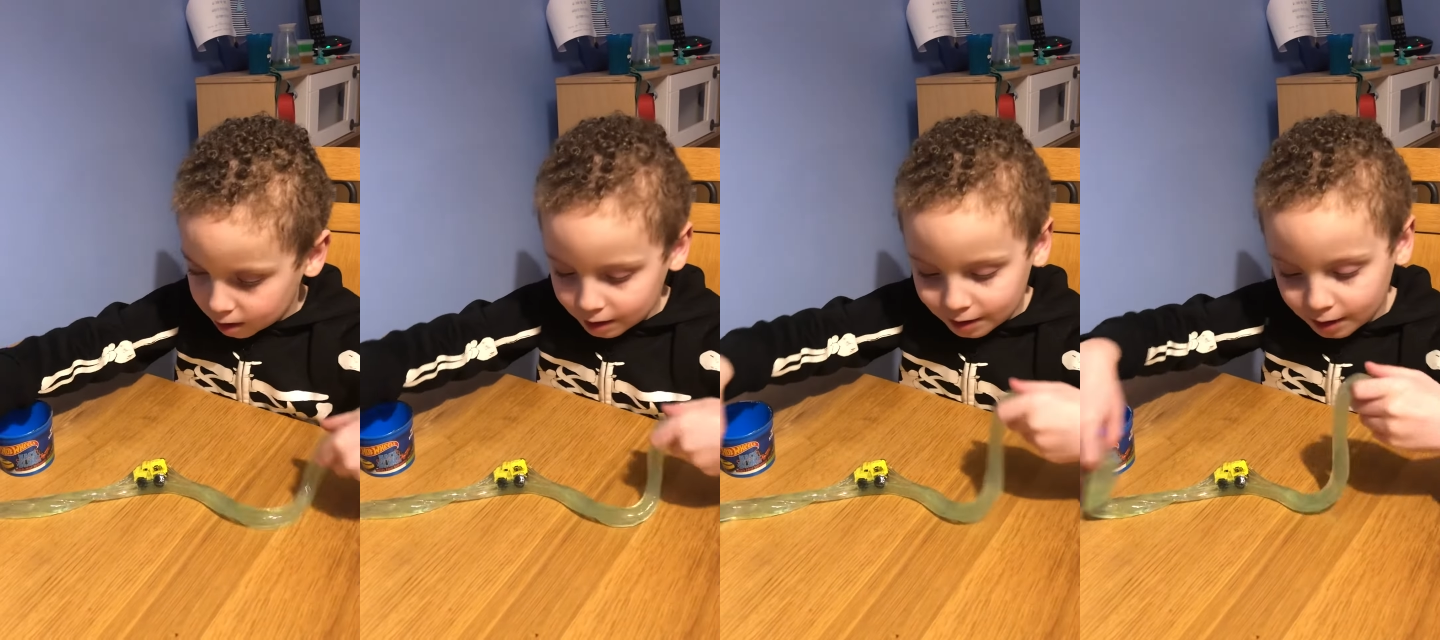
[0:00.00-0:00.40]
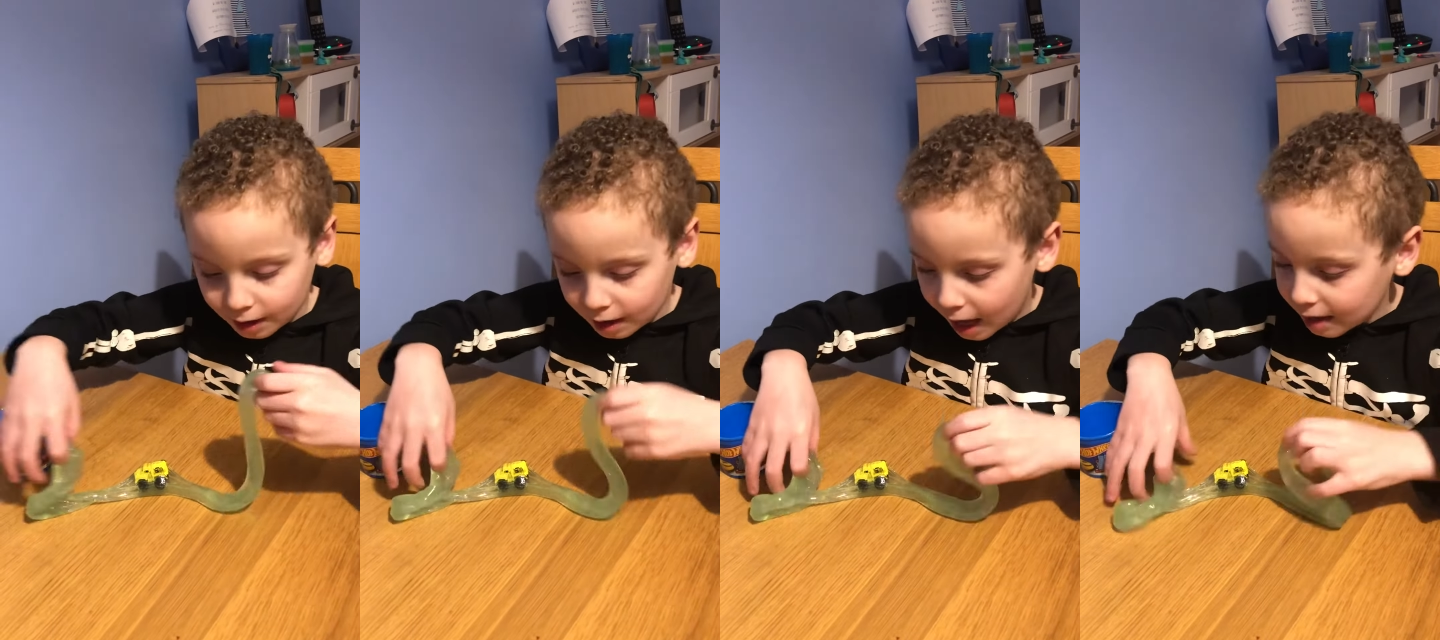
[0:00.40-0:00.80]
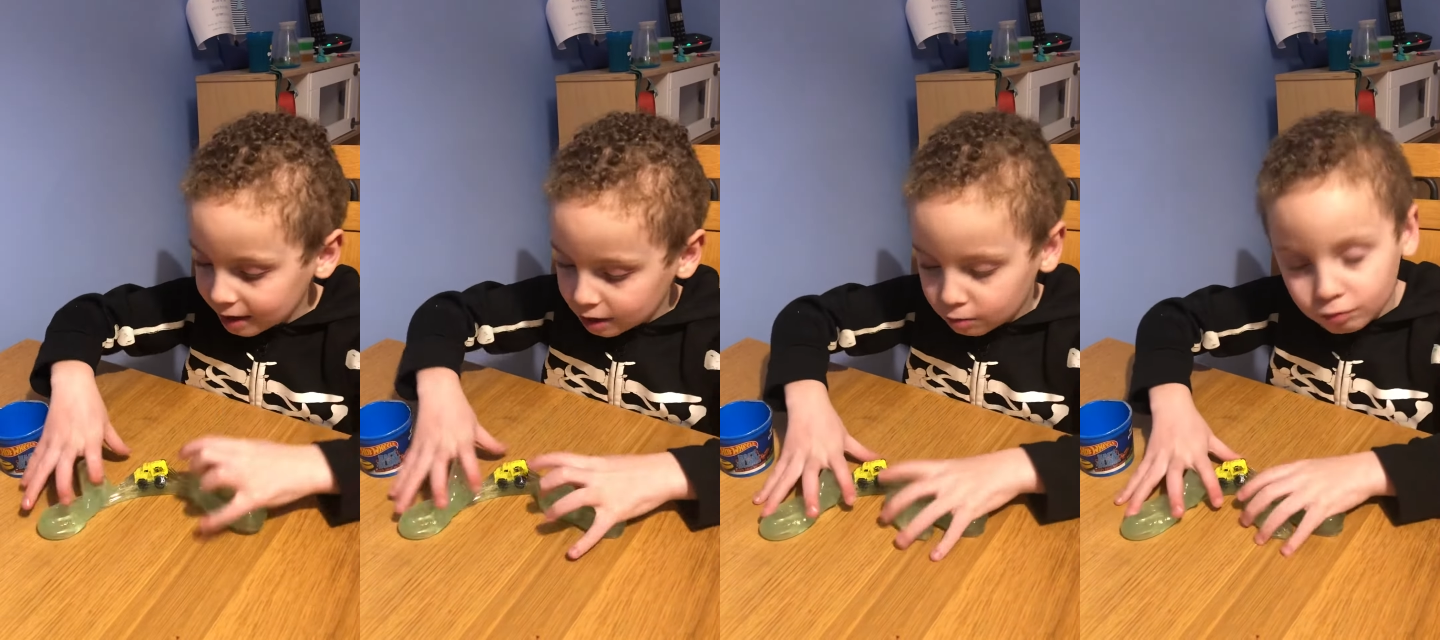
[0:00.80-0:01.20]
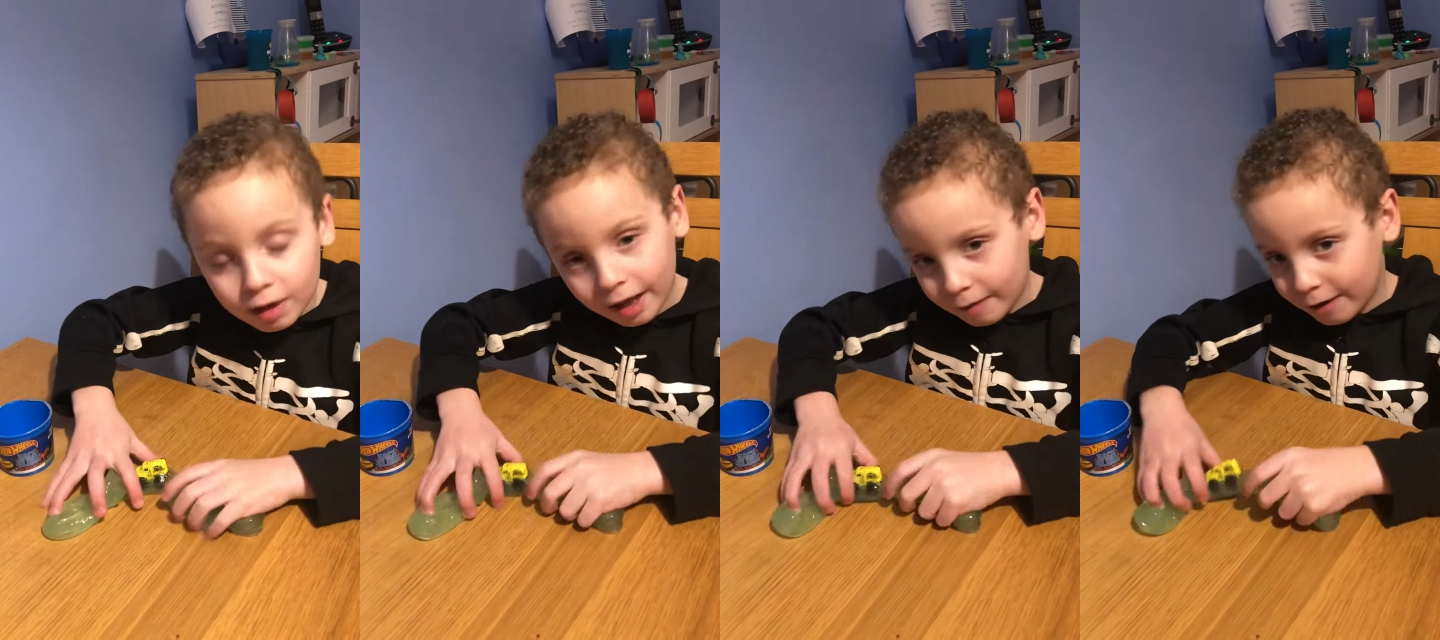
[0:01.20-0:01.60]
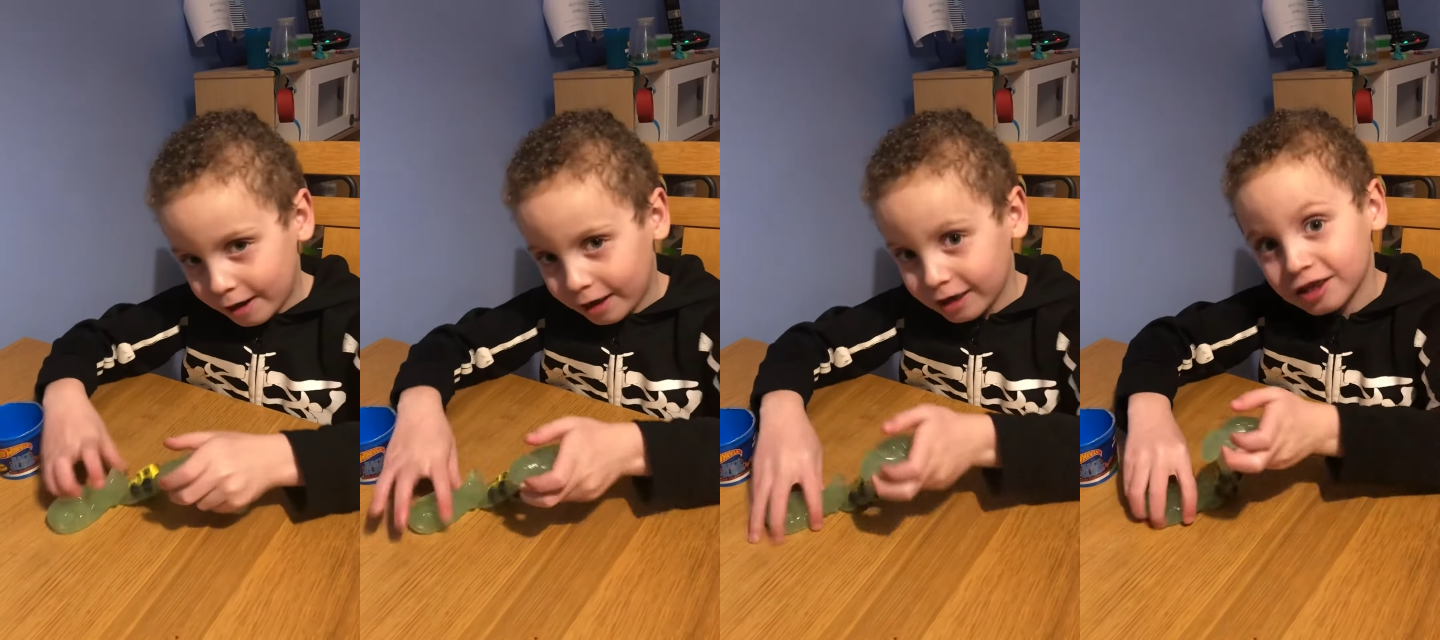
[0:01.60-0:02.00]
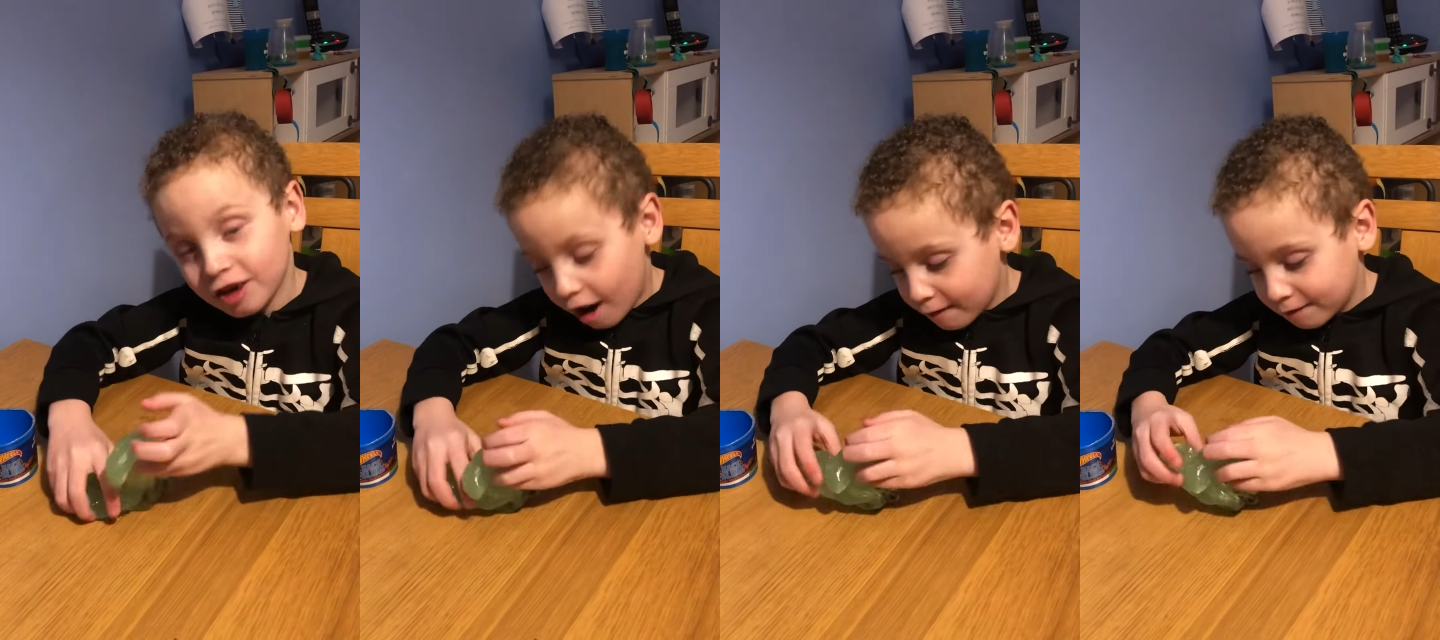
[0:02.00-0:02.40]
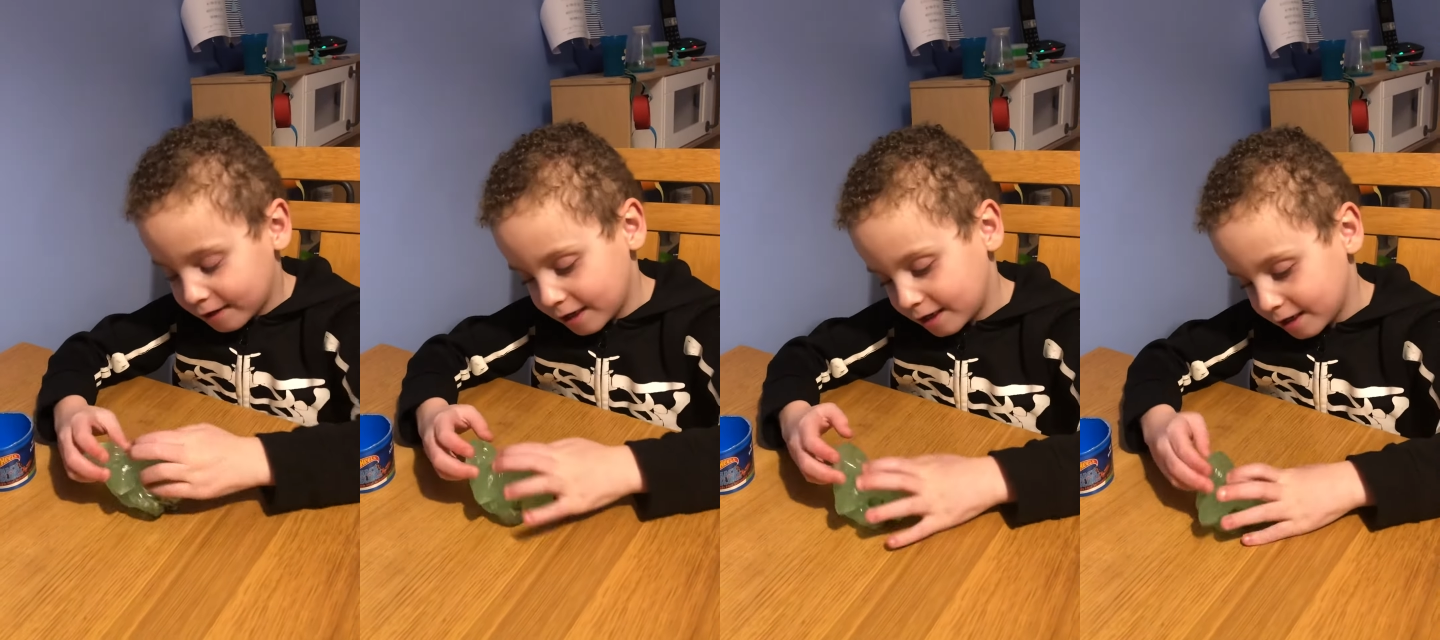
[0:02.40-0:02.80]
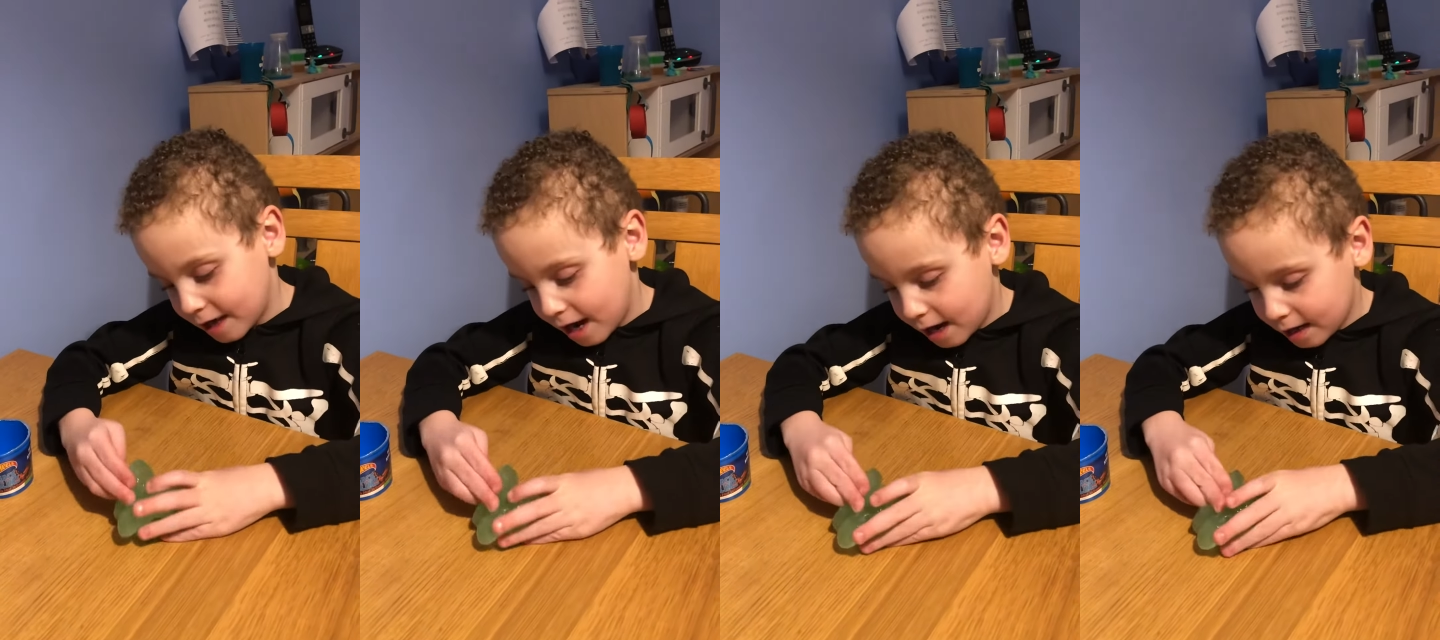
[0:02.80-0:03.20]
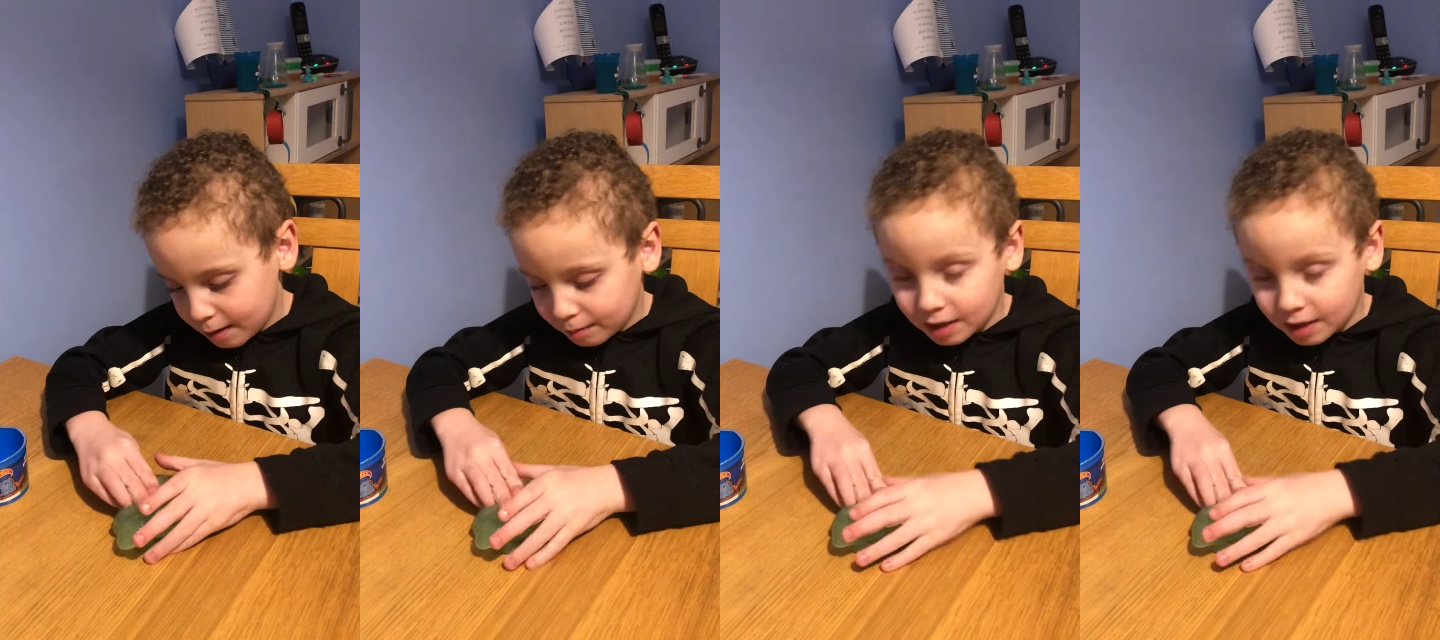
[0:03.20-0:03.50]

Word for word: it's a and it's really really soft the slime